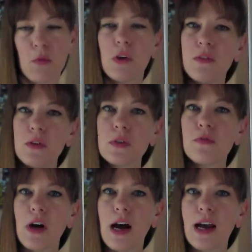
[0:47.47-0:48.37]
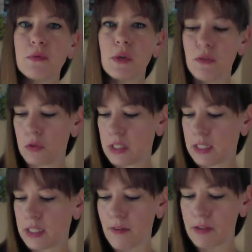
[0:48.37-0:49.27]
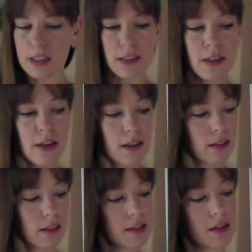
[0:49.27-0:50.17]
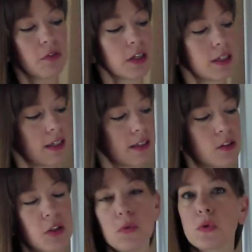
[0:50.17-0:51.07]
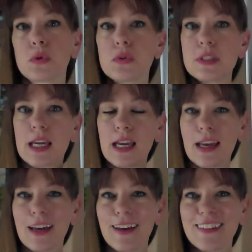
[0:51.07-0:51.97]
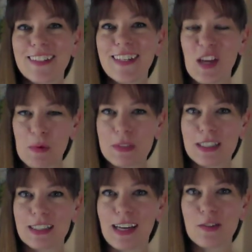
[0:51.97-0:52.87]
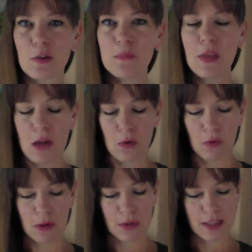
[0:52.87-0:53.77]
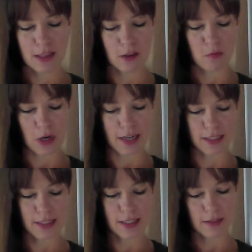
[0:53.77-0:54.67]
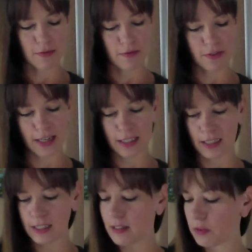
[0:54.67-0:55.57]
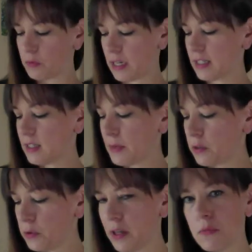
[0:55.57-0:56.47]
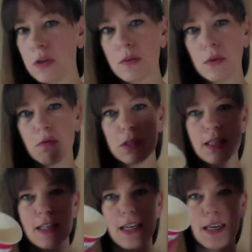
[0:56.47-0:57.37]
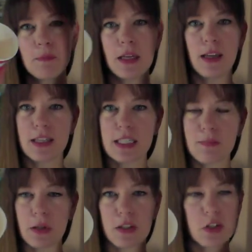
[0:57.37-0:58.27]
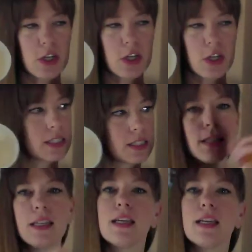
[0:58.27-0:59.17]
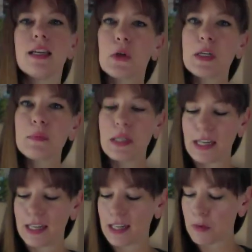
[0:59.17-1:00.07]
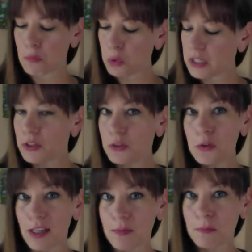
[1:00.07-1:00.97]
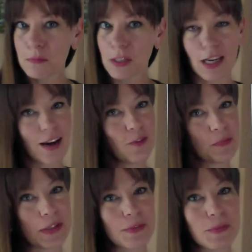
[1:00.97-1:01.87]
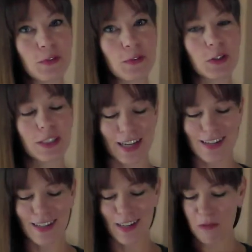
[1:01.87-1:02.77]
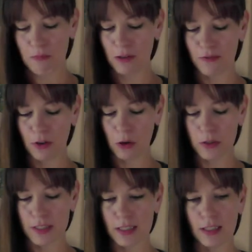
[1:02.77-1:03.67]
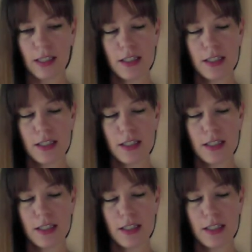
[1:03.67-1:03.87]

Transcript: We've used 5 and we've used 7 and lots of different tools and games in the classroom. One way that you've practiced finding different ways to make a whole number is when you played the game Spill the Chips. We're going to play a brand new game that you haven't played before today. But first,